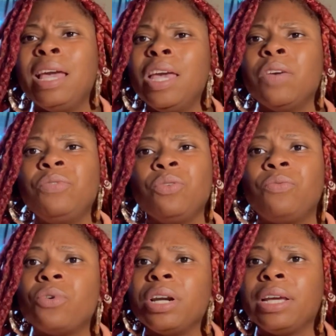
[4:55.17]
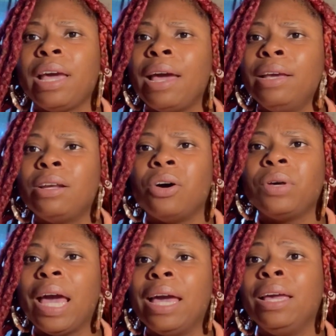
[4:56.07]
If you fornicate,
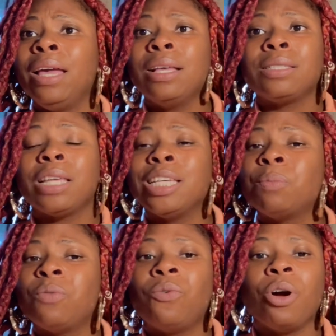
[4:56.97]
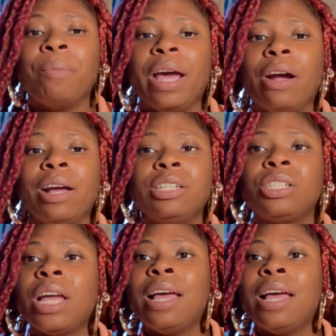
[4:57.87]
okay, sex before marriage,